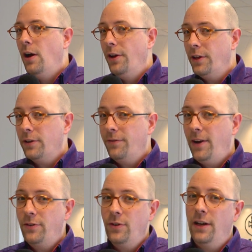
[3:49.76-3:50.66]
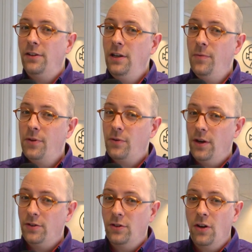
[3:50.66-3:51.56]
Another effect you can achieve with a
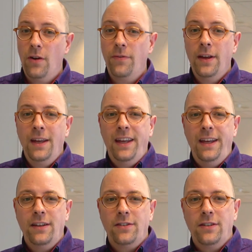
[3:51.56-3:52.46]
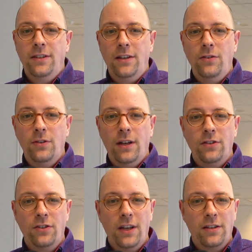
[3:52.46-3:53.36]
cross dissolve is that you can
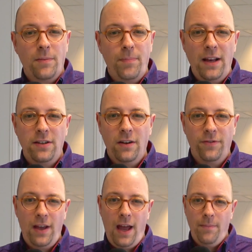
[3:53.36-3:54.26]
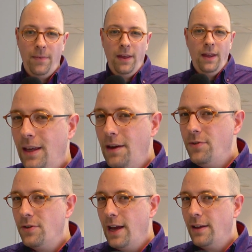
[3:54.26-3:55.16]
suggest the passing of time.
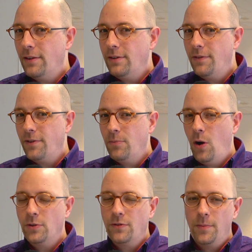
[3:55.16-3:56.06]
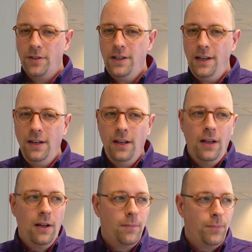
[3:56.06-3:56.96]
If you take different moments from a scene,
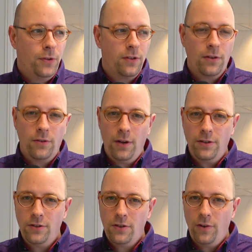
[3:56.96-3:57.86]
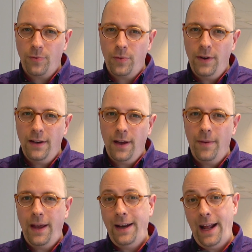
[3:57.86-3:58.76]
put cross dissolves between
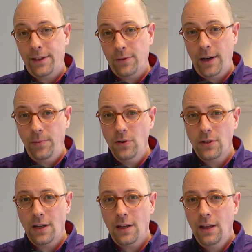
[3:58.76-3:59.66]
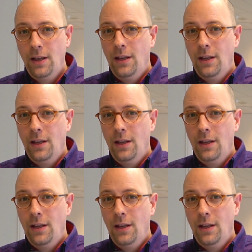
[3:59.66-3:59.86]
them and add the right music,